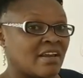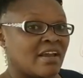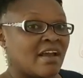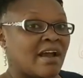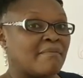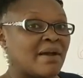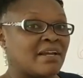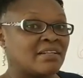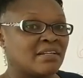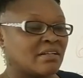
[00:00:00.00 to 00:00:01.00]
a
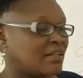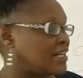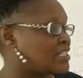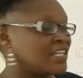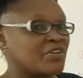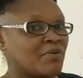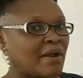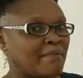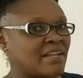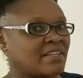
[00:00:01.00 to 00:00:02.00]
man, let's say you are a
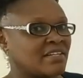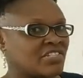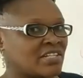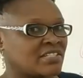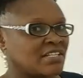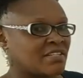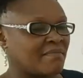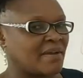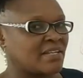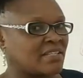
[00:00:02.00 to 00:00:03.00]
man, the researcher is a
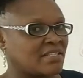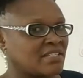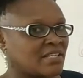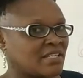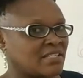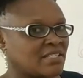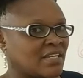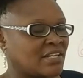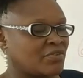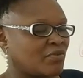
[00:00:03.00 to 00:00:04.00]
man in this case,
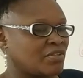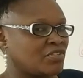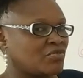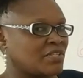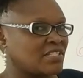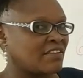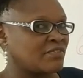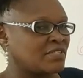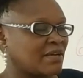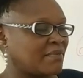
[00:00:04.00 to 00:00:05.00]
and you want to interview
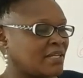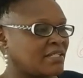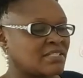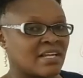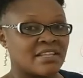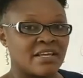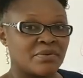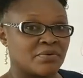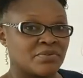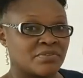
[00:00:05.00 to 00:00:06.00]
some ladies, and then you
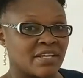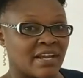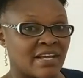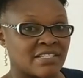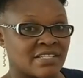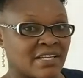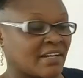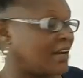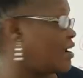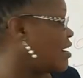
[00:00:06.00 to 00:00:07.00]
go to the culture
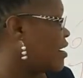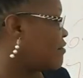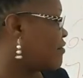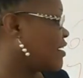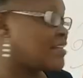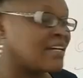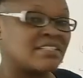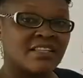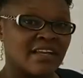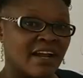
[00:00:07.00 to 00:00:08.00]
and find that
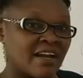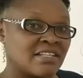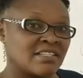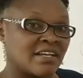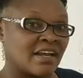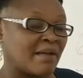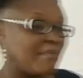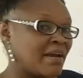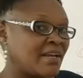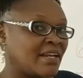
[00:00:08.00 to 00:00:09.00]
in their culture, a
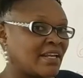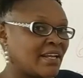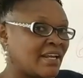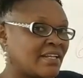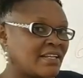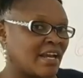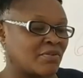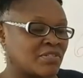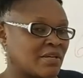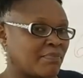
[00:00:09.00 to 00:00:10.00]
man and a lady are
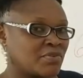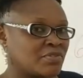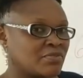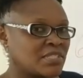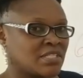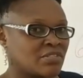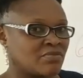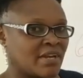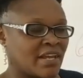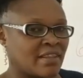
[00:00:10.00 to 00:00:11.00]
not supposed to sit
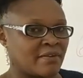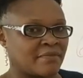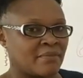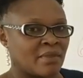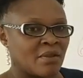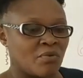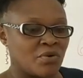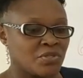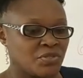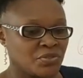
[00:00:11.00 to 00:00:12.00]
together.
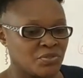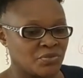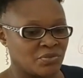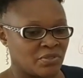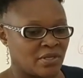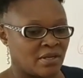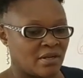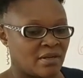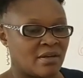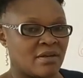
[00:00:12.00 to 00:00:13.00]
What do?
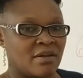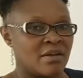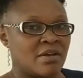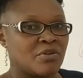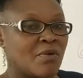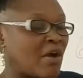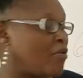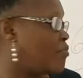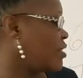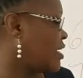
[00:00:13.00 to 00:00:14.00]
You
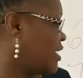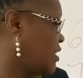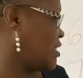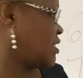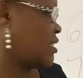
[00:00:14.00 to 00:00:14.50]
accommodate